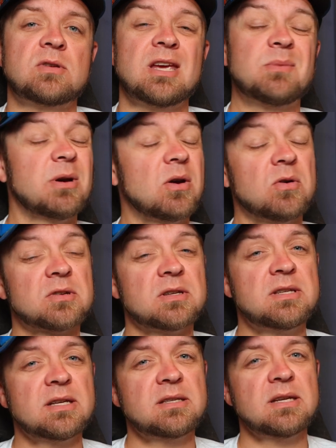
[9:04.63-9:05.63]
take my course
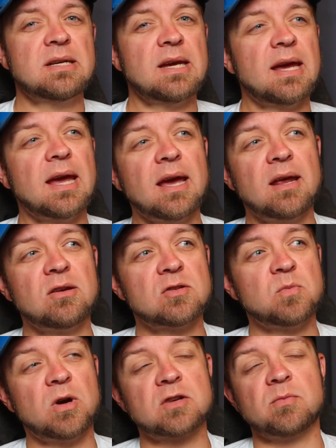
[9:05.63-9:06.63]
on TickTick and
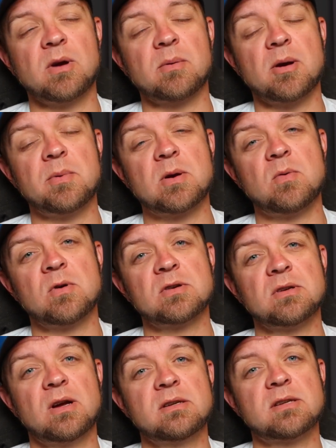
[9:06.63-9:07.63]
just watch my upcoming
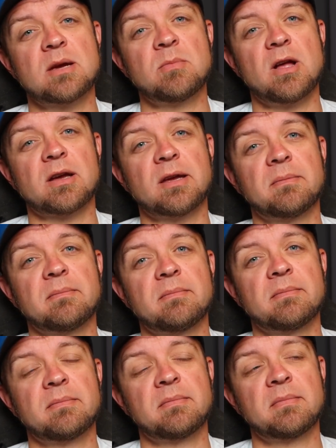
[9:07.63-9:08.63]
course on time blocking.
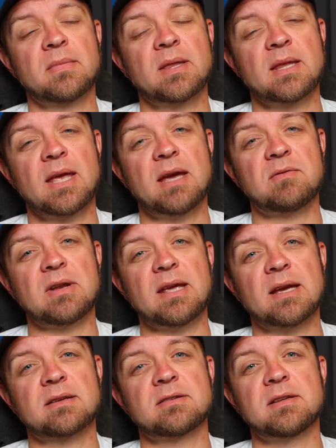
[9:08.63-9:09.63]
Have an
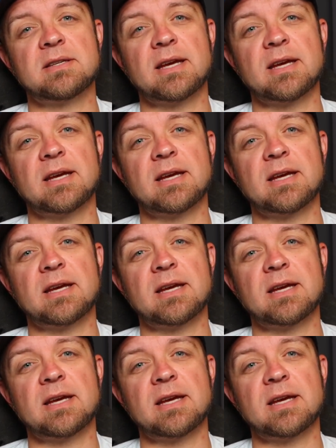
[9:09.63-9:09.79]
excellent